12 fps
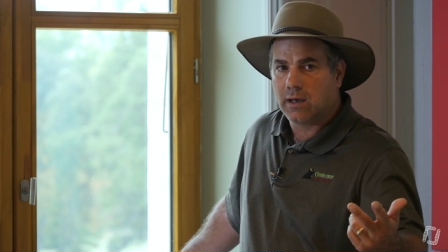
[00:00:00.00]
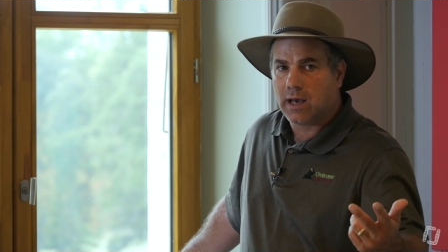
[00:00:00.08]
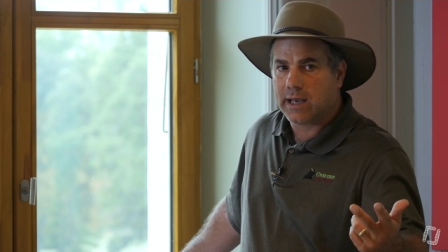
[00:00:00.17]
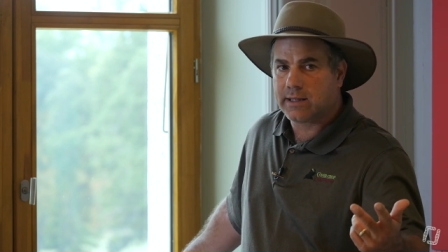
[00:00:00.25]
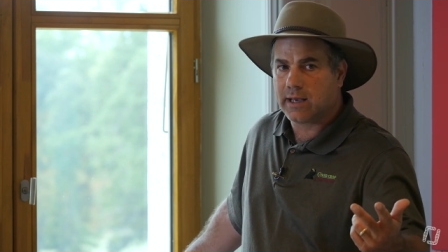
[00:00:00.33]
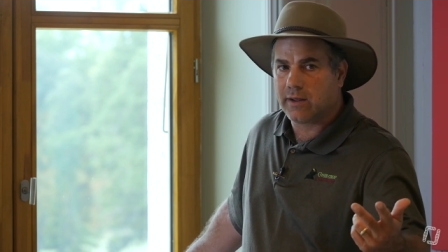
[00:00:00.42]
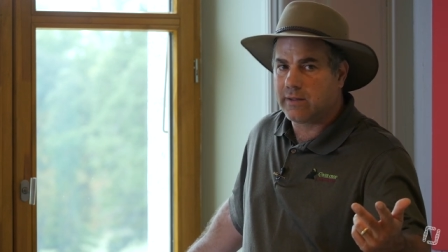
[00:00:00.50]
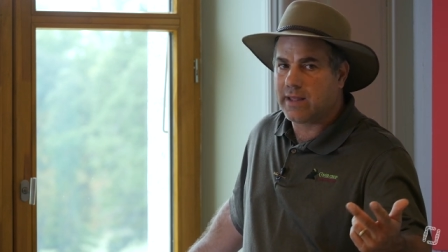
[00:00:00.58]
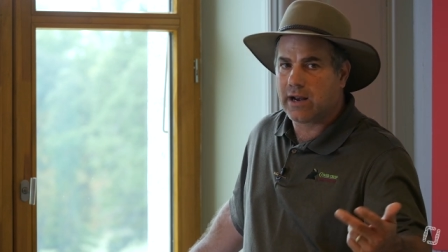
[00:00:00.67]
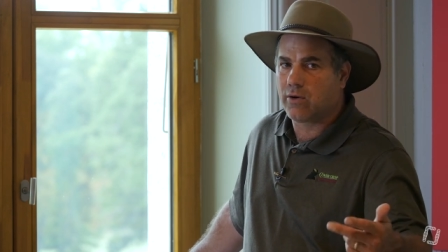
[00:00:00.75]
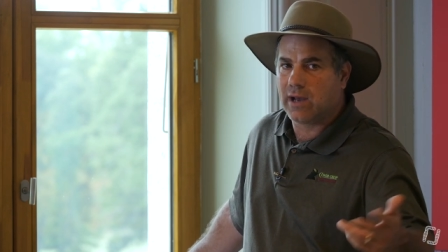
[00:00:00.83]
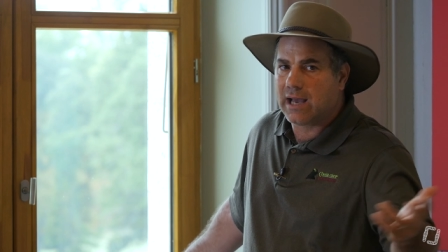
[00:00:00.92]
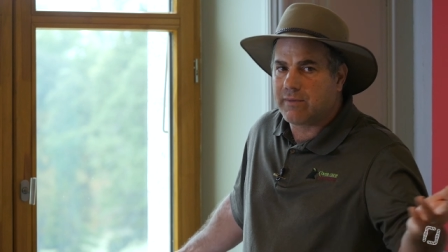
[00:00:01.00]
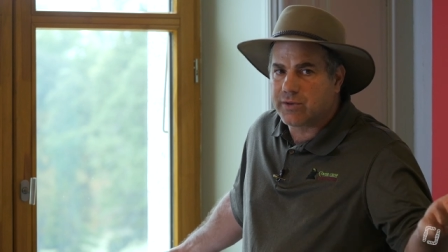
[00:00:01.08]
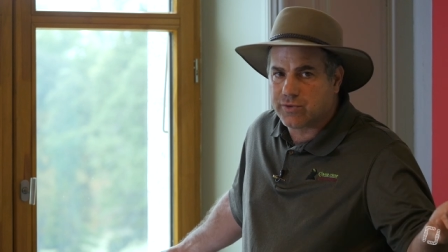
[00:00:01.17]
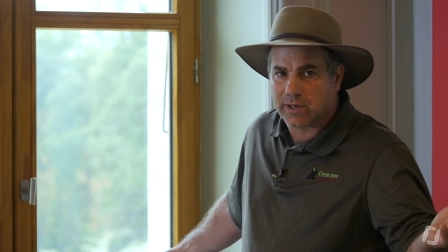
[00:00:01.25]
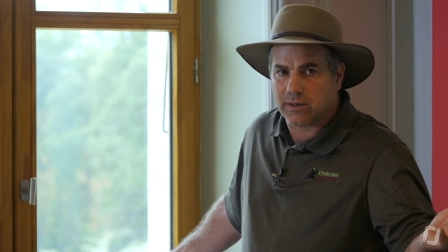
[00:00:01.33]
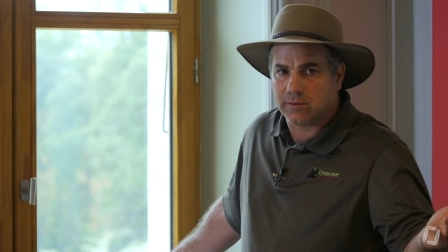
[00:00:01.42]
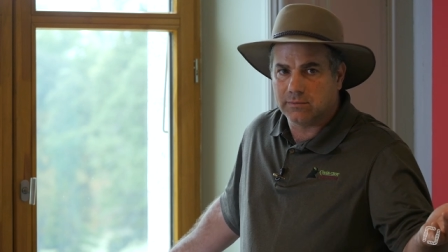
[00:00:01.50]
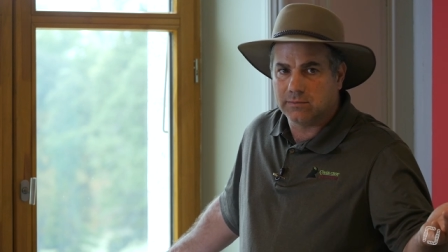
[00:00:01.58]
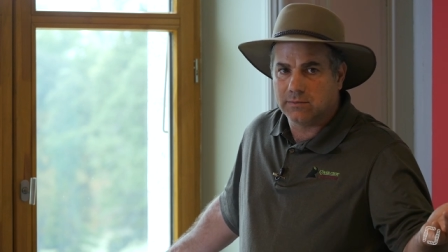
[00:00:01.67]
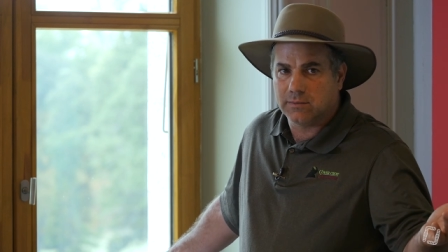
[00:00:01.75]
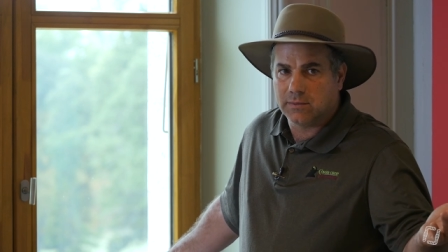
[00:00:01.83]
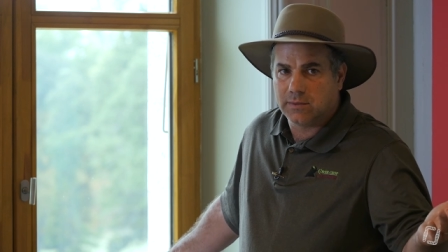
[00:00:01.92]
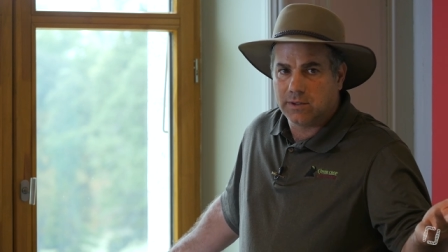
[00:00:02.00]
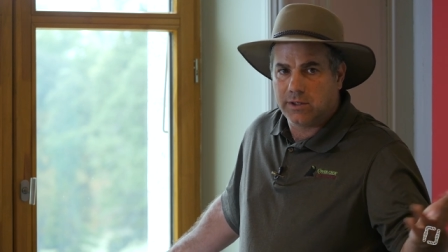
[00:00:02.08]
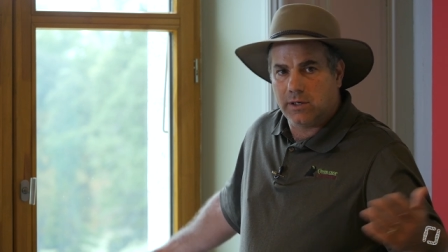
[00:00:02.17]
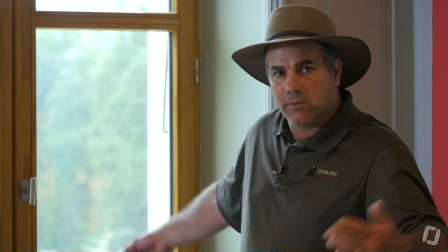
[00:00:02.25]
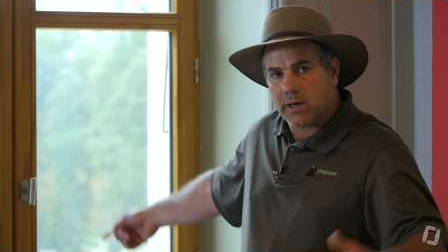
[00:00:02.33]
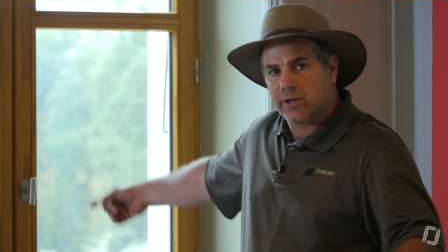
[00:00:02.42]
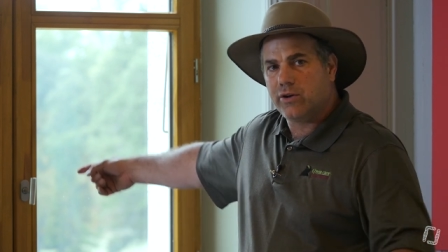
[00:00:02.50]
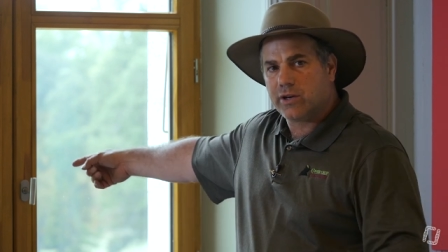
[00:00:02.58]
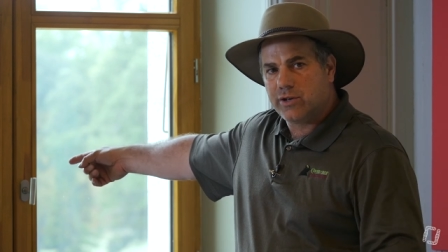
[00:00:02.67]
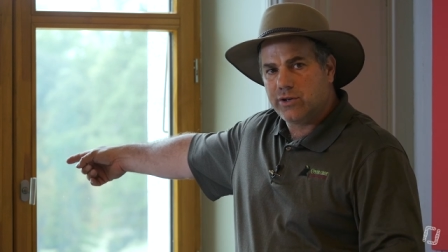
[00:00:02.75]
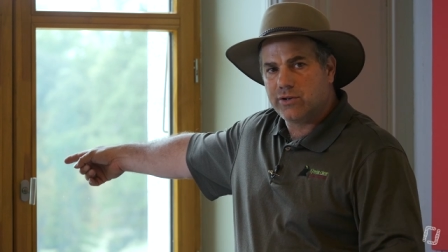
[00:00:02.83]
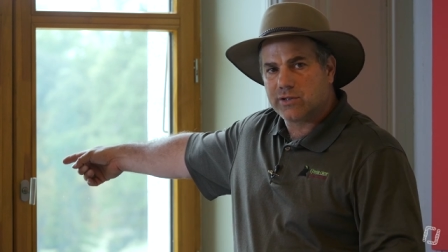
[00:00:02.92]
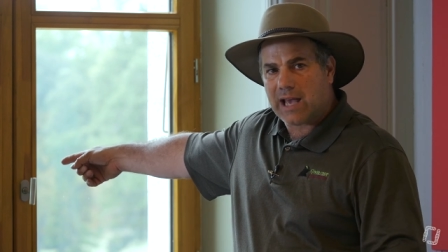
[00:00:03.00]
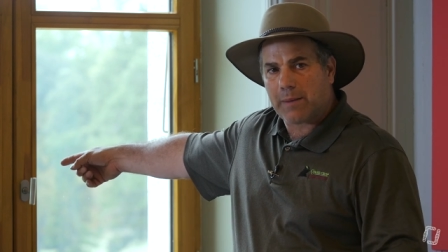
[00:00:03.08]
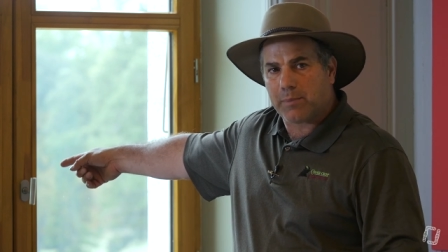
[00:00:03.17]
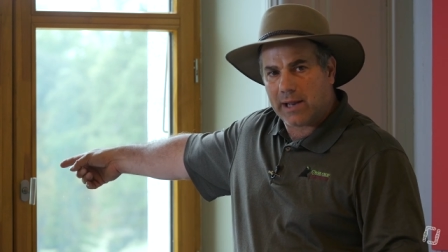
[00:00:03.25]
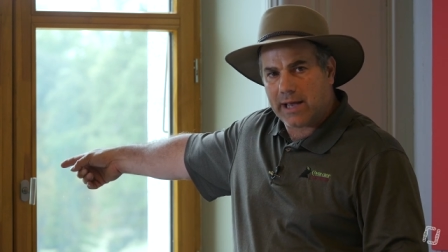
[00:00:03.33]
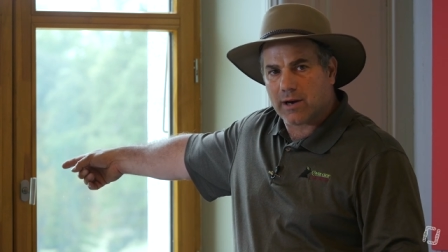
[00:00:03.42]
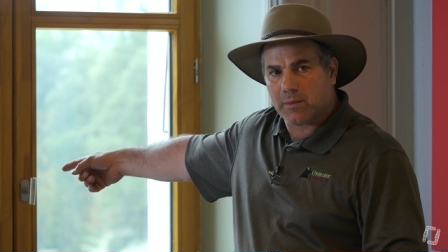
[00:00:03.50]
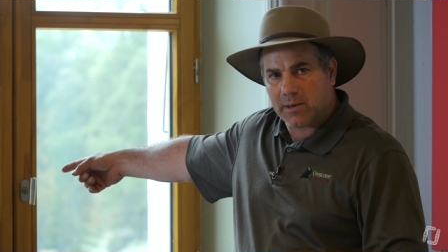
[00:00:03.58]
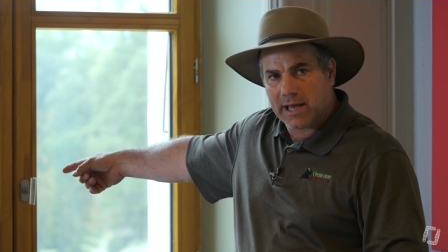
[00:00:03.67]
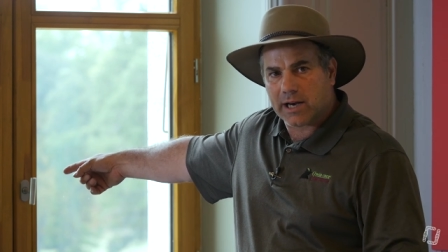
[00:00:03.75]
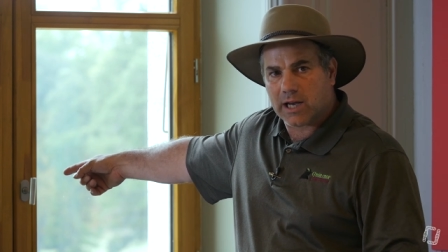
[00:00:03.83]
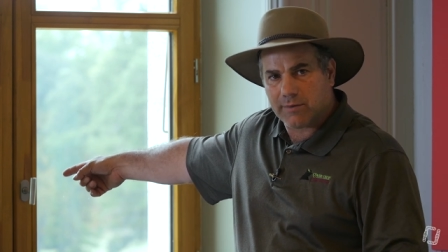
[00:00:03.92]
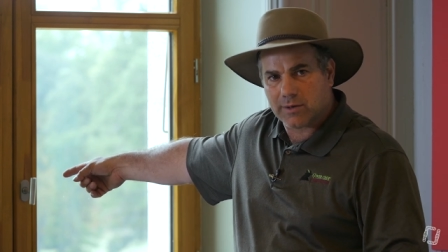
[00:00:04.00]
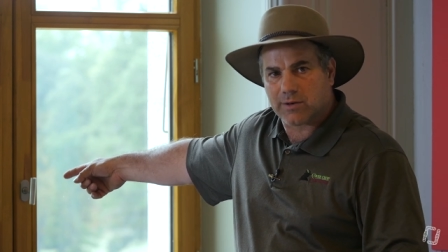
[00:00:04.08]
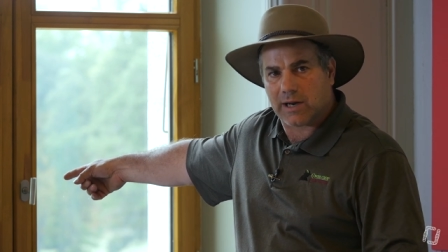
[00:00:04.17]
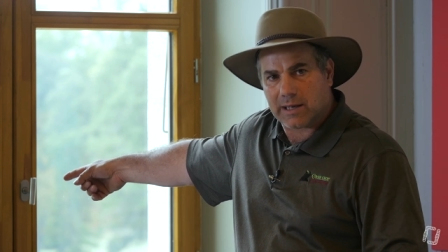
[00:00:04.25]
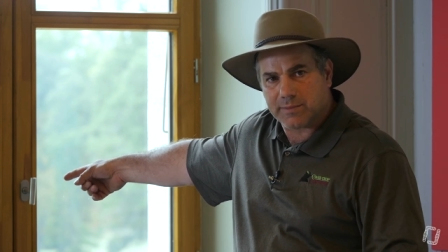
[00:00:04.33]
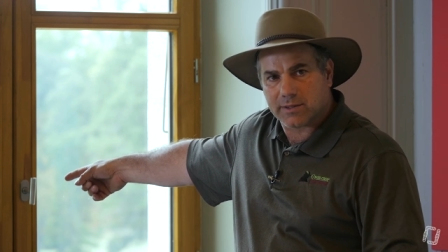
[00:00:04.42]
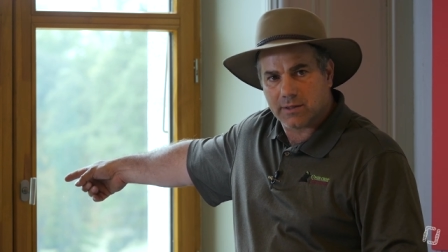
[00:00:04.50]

I tell them, and they don't have a drill. You know what? You can use that planter to plant cover crops.